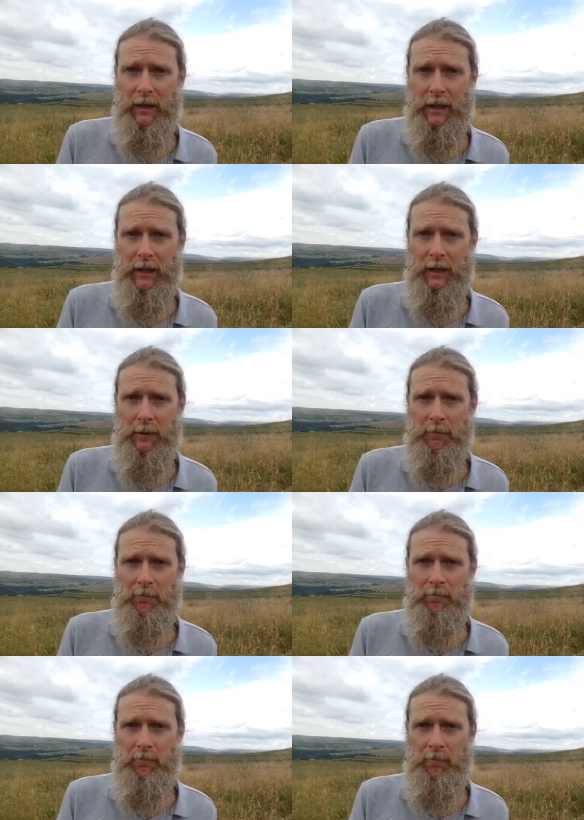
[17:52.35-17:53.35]
Um,
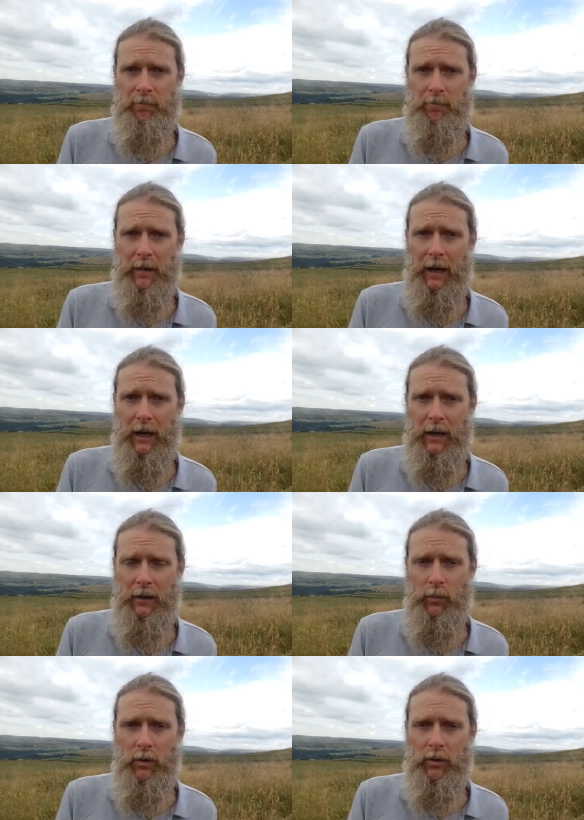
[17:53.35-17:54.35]
I
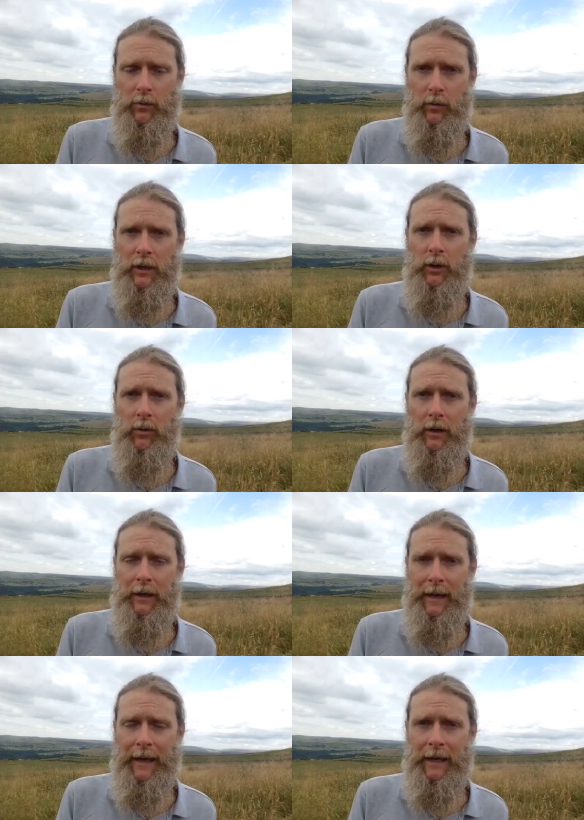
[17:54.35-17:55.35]
worked with a
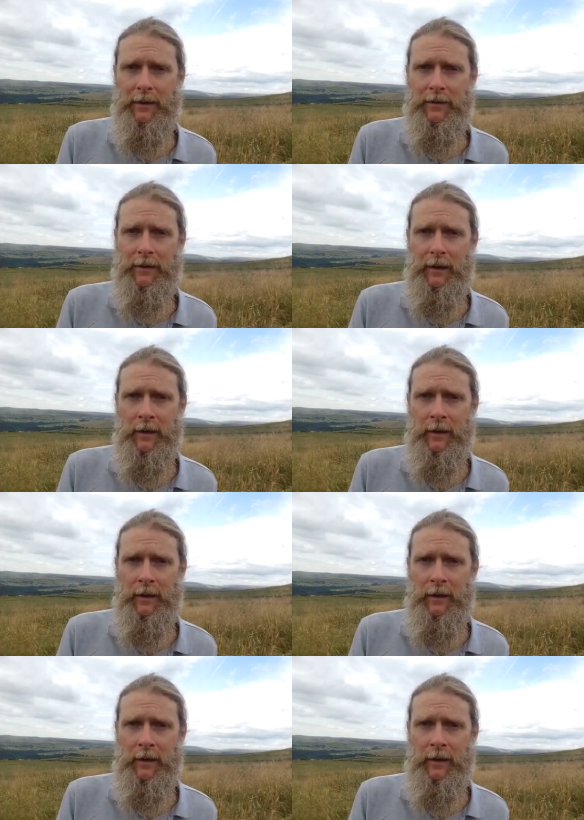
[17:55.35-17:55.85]
Jungian analyst,